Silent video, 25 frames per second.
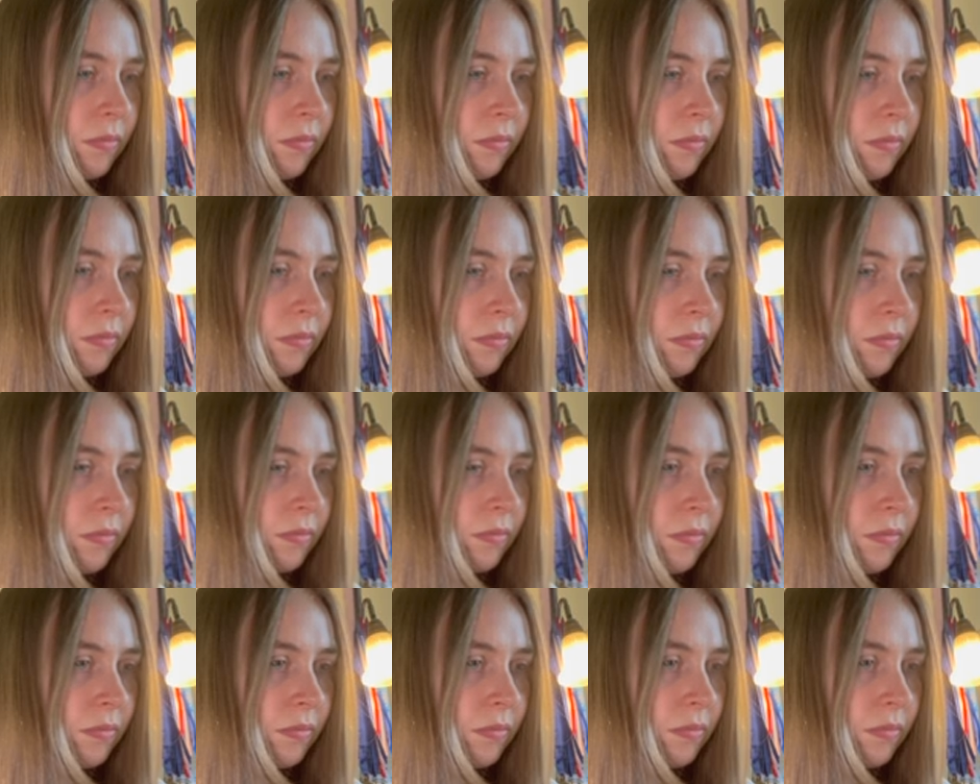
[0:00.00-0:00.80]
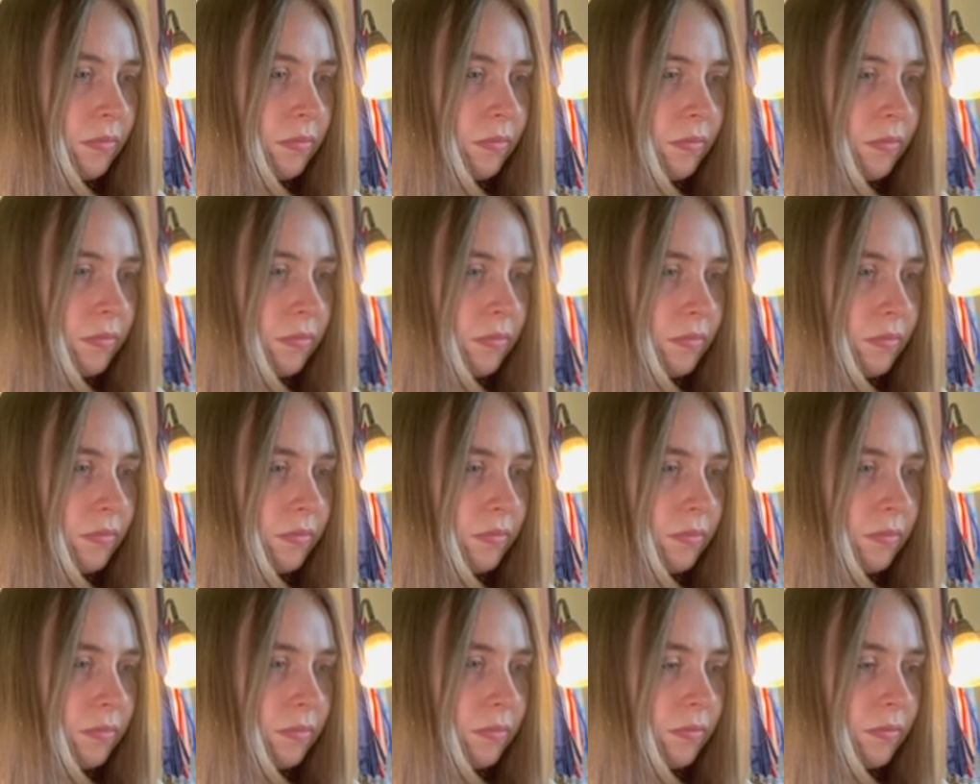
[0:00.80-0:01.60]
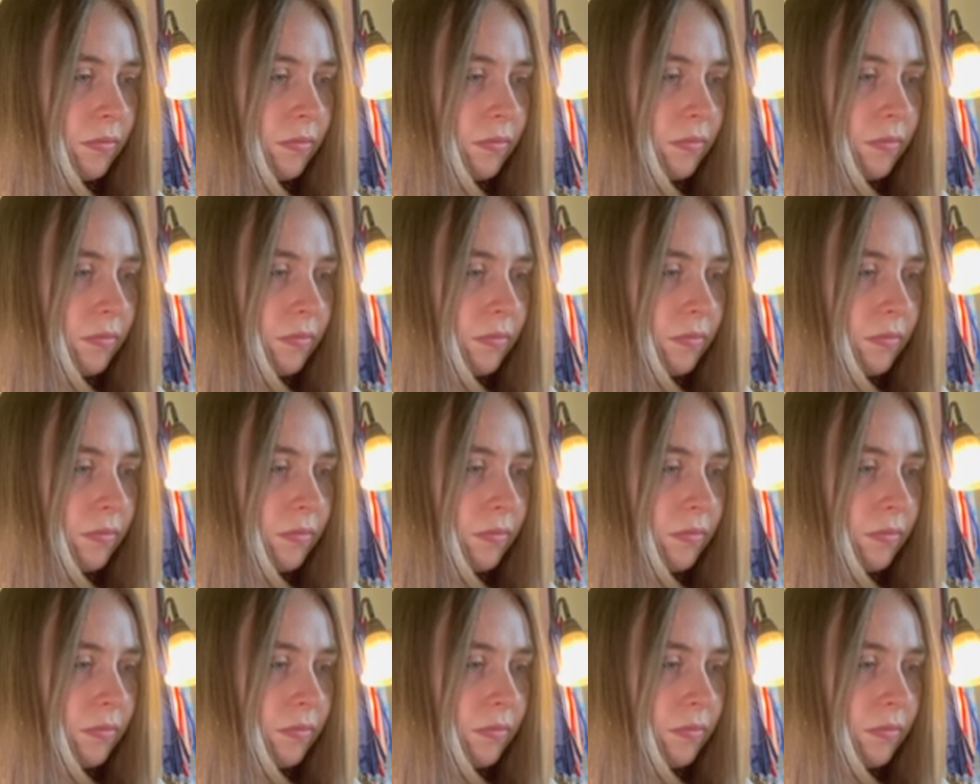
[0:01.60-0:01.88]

Nobody speaks.